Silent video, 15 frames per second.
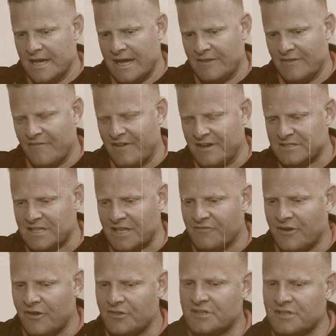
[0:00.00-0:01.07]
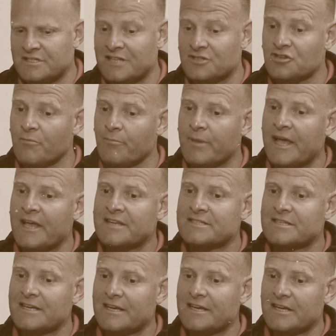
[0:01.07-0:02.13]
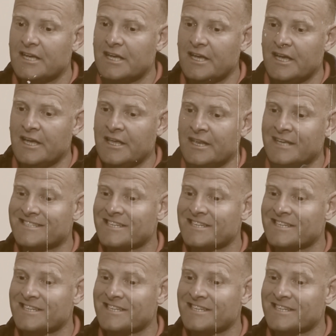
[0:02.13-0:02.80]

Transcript: and the first that I found is that some players in